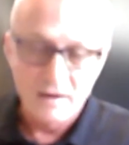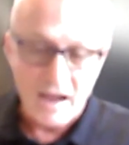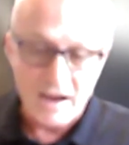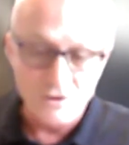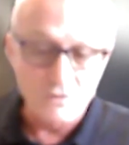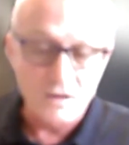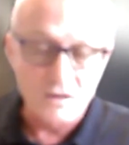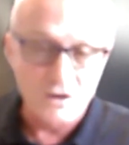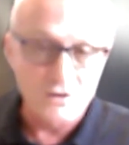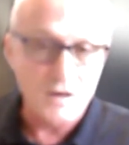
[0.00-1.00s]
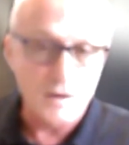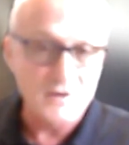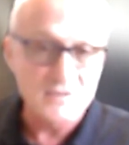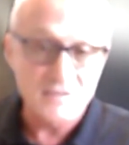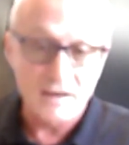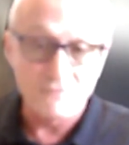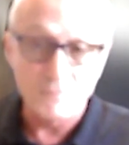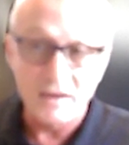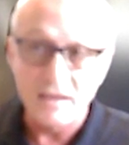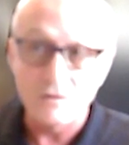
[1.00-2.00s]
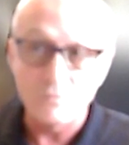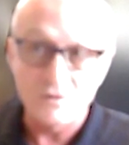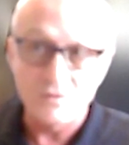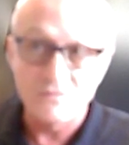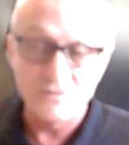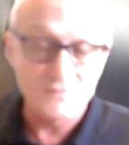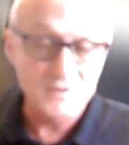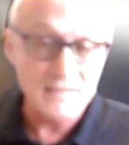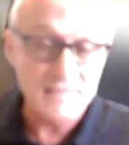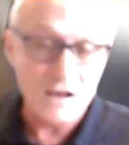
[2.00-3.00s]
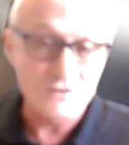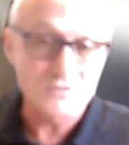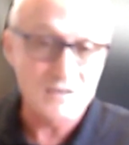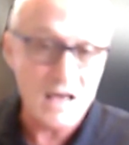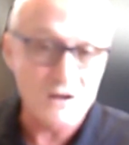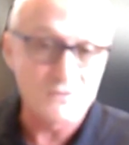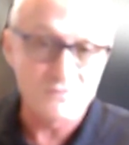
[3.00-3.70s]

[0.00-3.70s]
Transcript: I know gutter companies that have been hit with $15,000